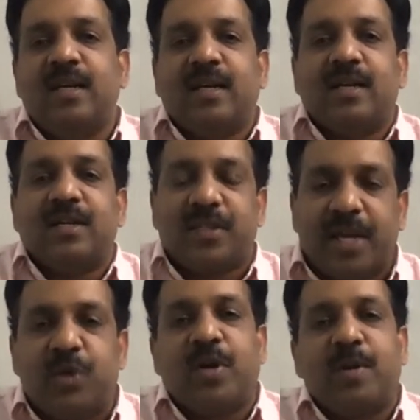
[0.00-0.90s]
uh,
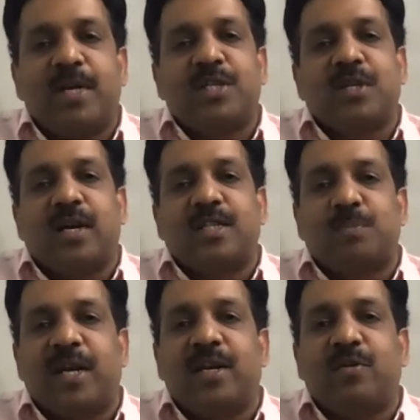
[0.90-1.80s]
thank you very much uh,
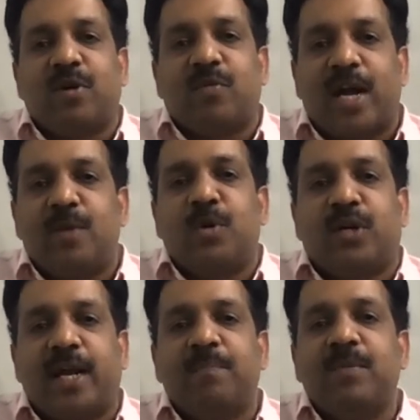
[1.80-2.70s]
sparing your valuable
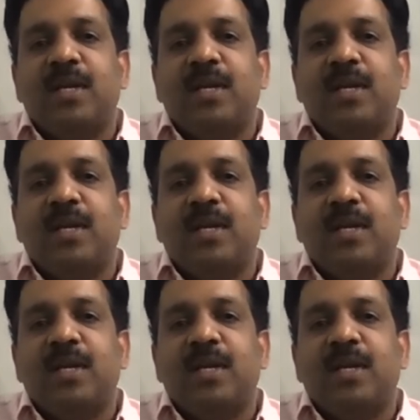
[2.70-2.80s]
time